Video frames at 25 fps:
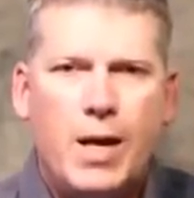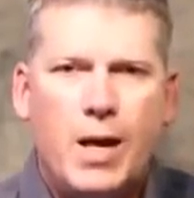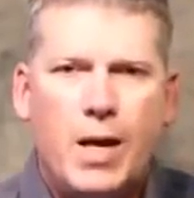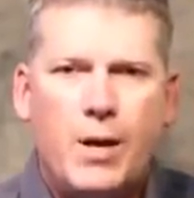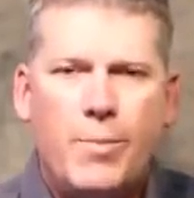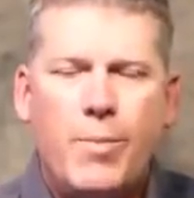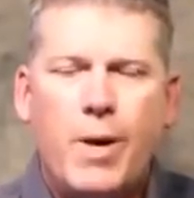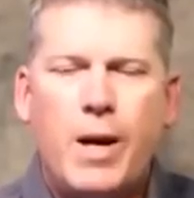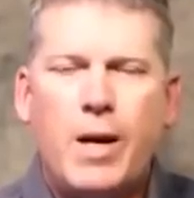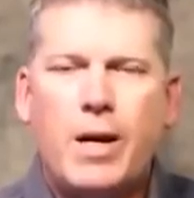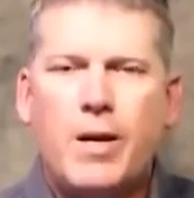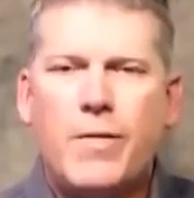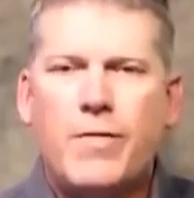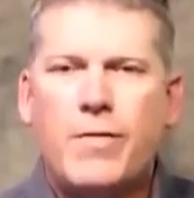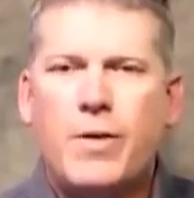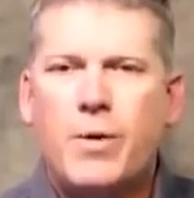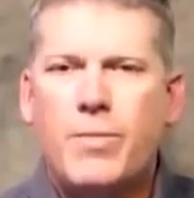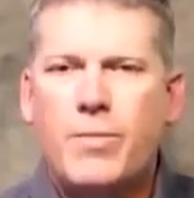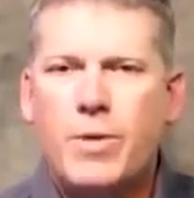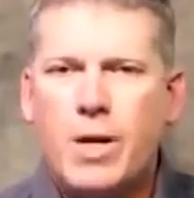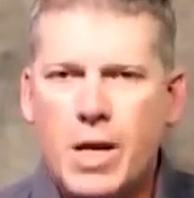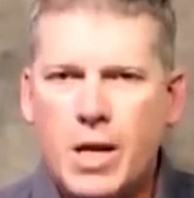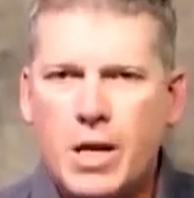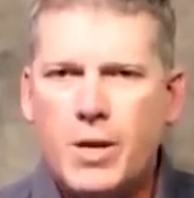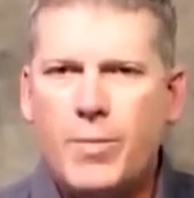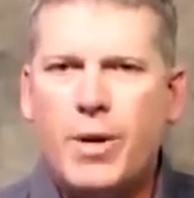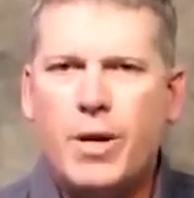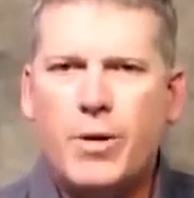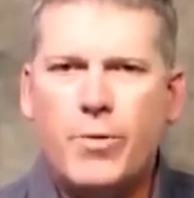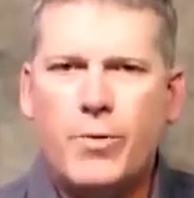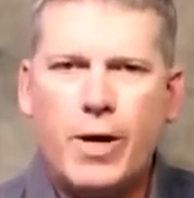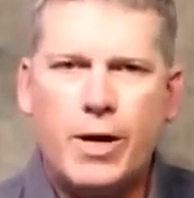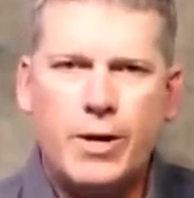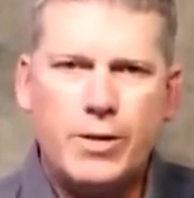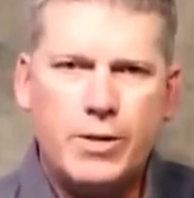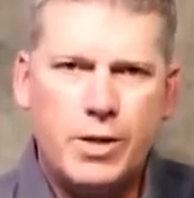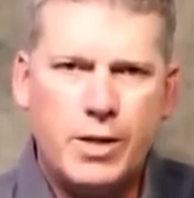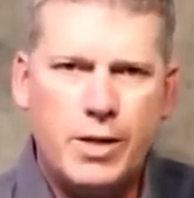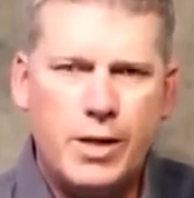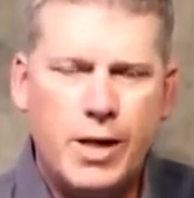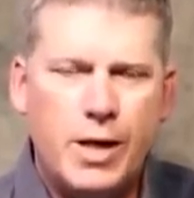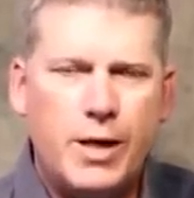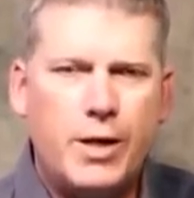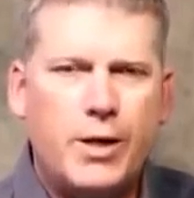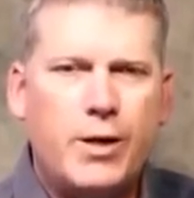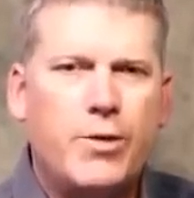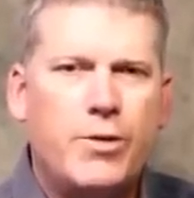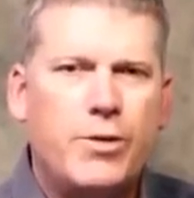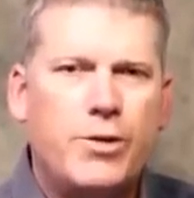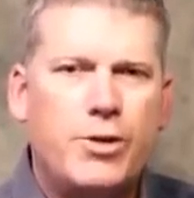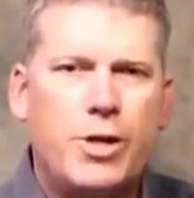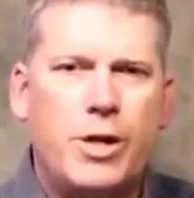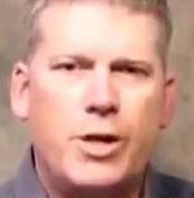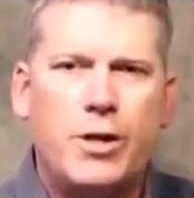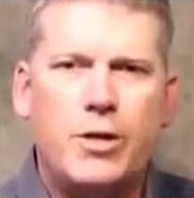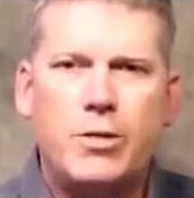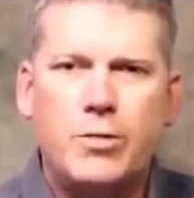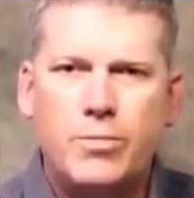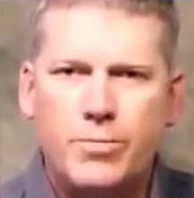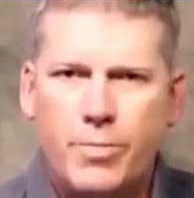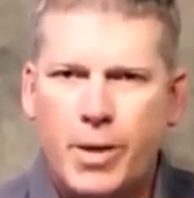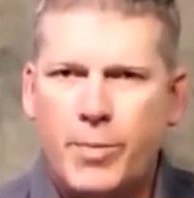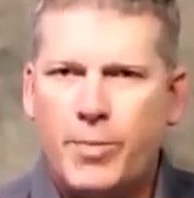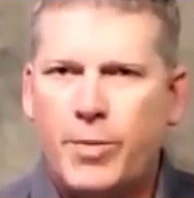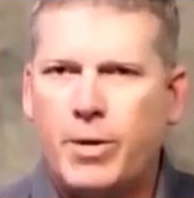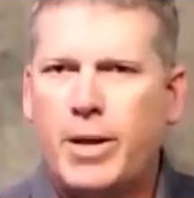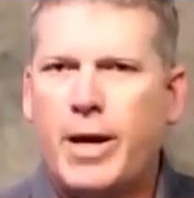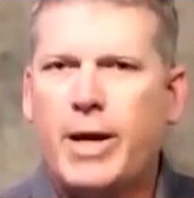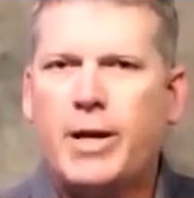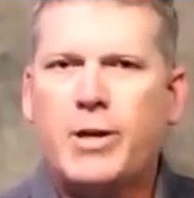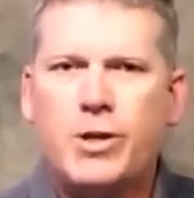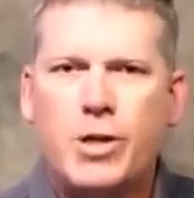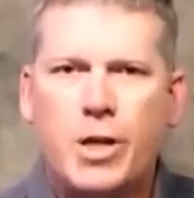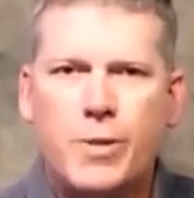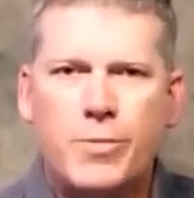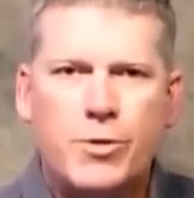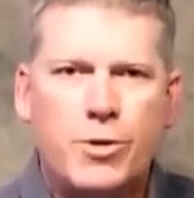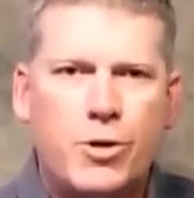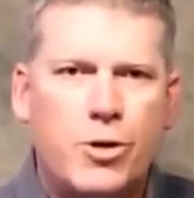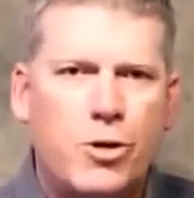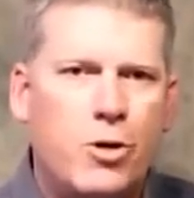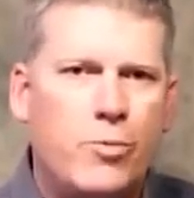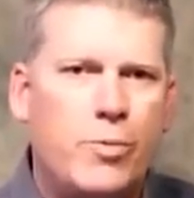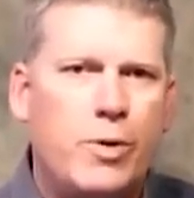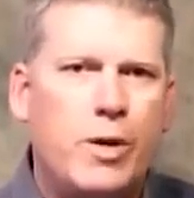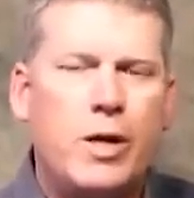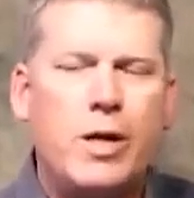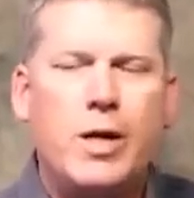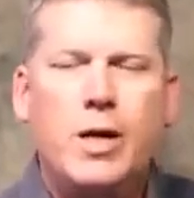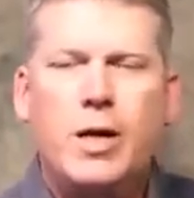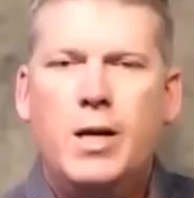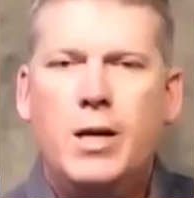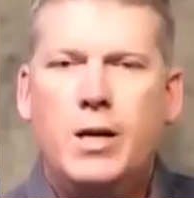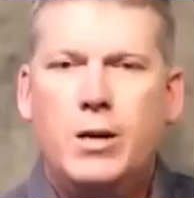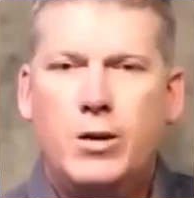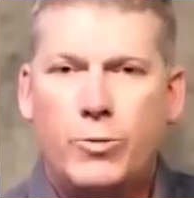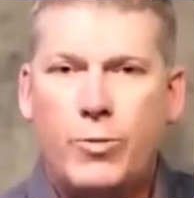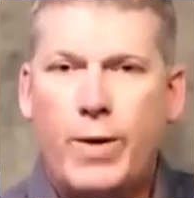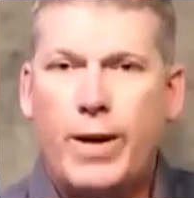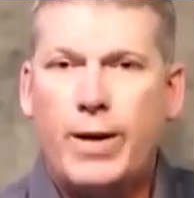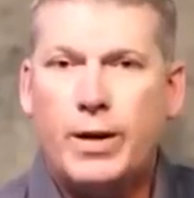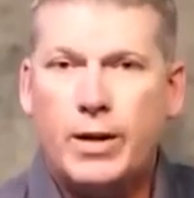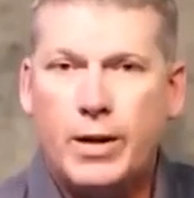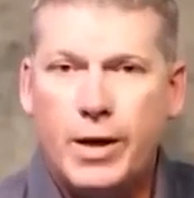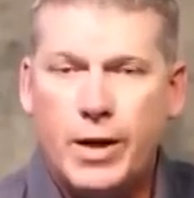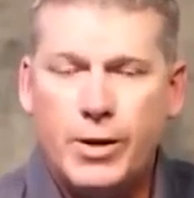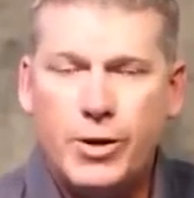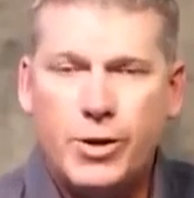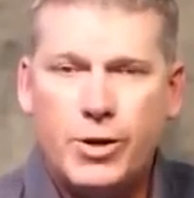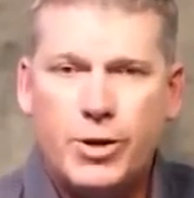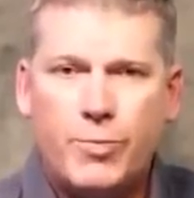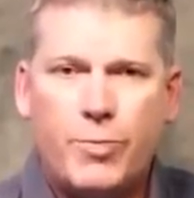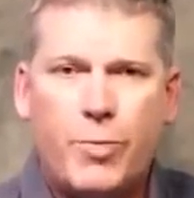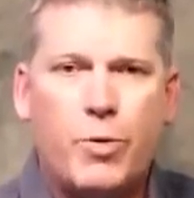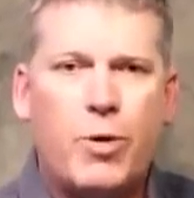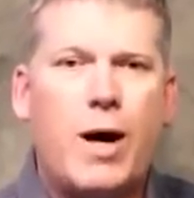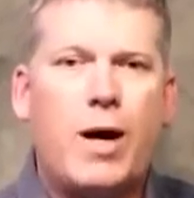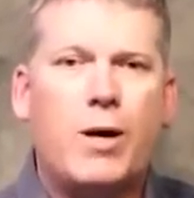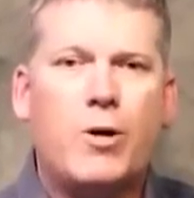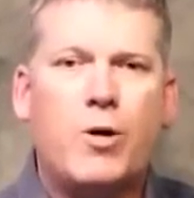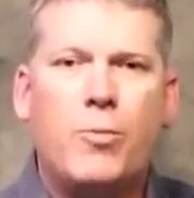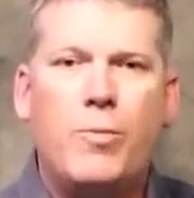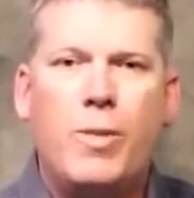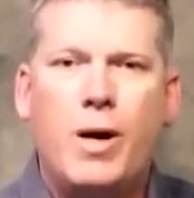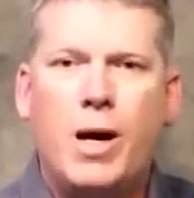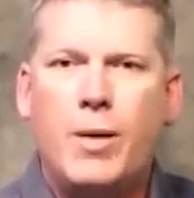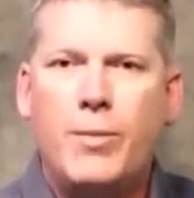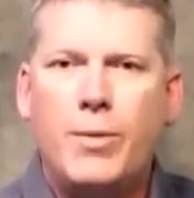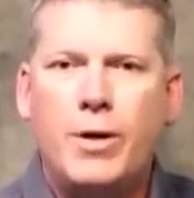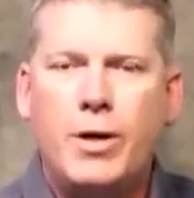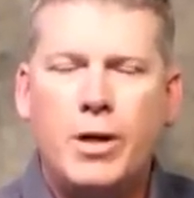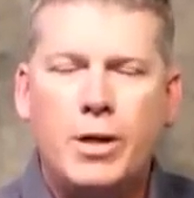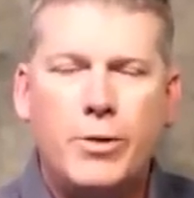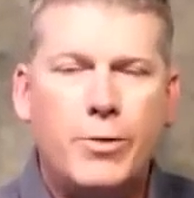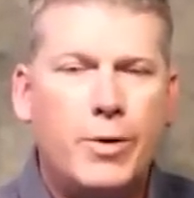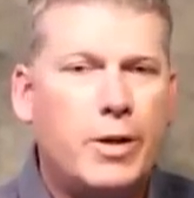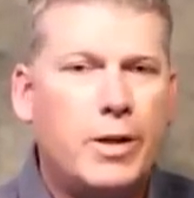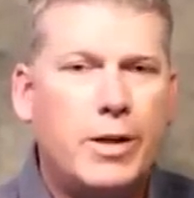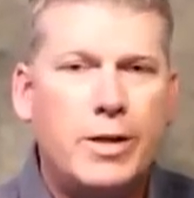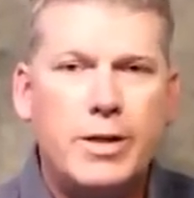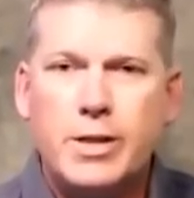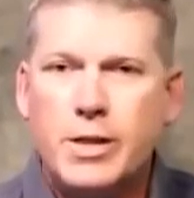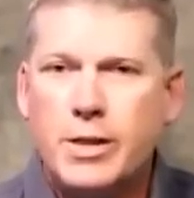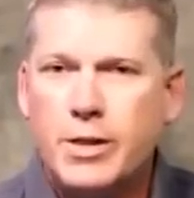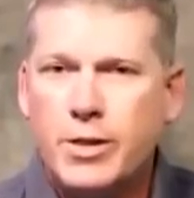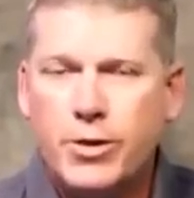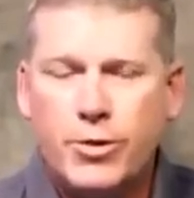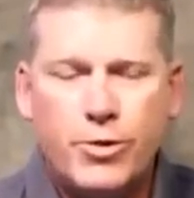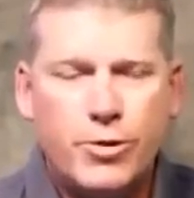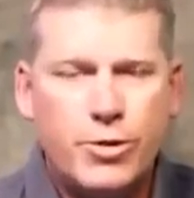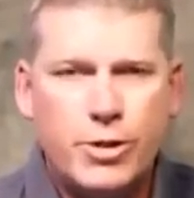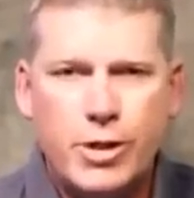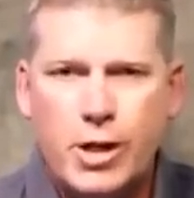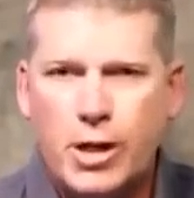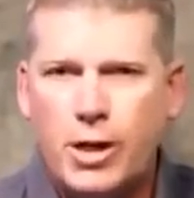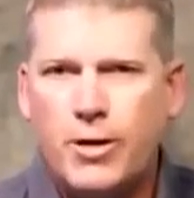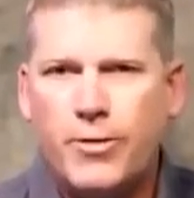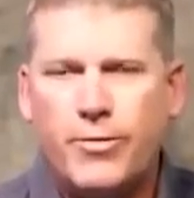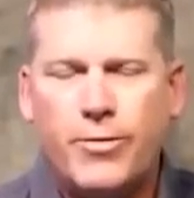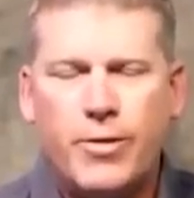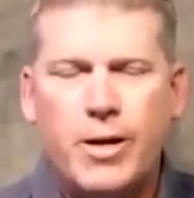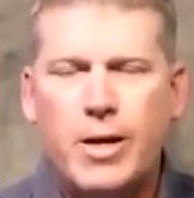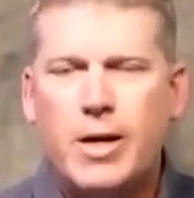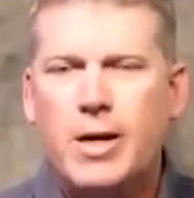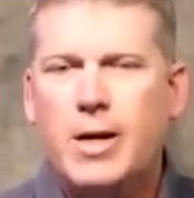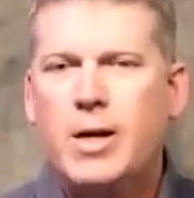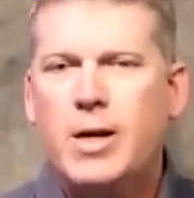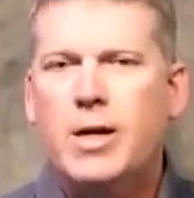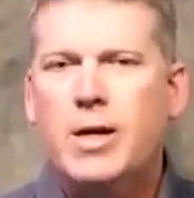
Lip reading: And many of them need to be arrested, need to go to jail. People like James Comey, Loretta Lynch, Barack Obama, Hillary Clinton herself.